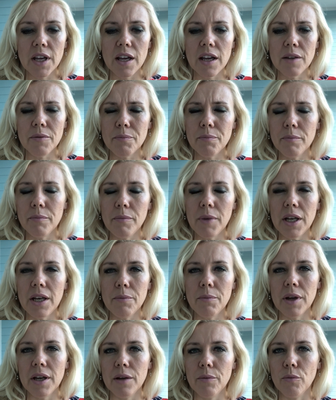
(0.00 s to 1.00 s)
and many,
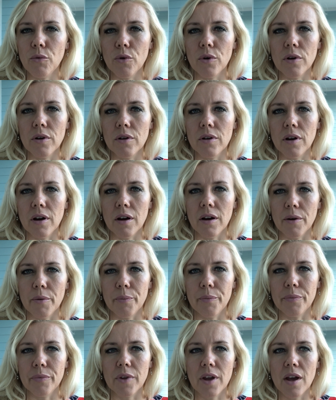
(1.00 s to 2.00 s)
many more
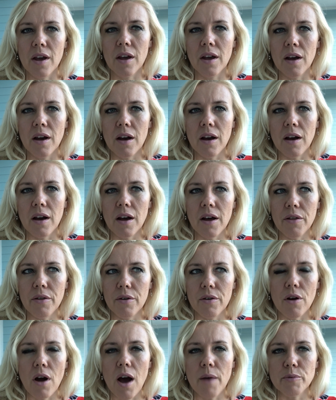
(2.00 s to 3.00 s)
um,
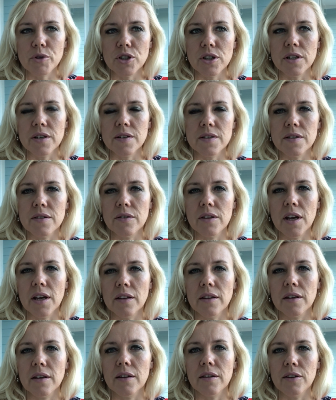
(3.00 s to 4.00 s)
other options
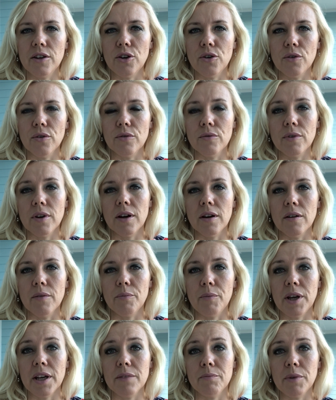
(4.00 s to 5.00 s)
that you know uh,
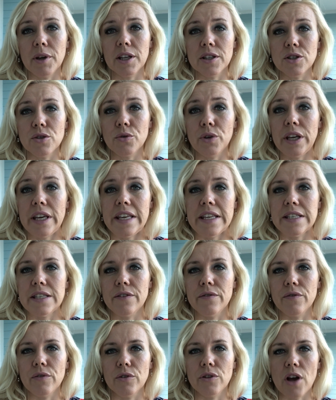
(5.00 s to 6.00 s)
make, make it so
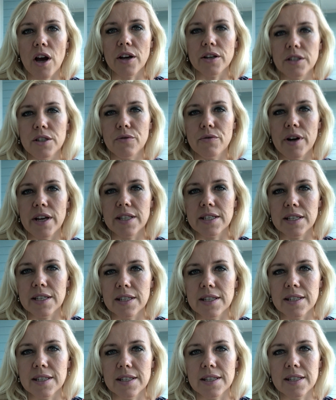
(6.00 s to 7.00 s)
easy for Nocatee
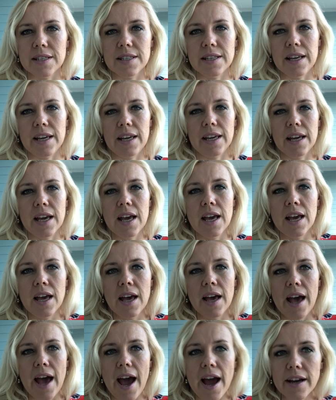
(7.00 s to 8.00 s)
residents to stay
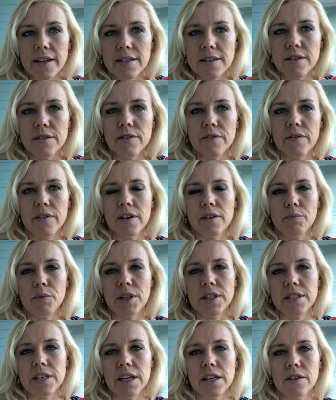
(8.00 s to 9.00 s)
active and
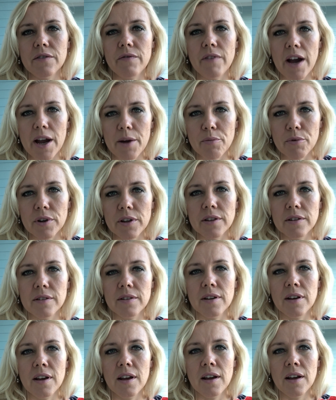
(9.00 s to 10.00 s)
maintain a
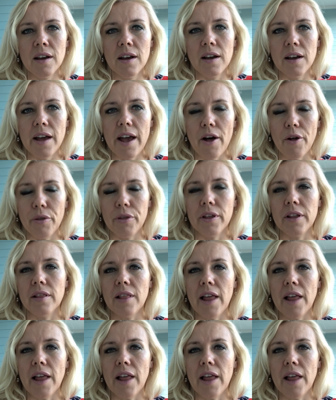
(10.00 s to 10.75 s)
vibrant healthy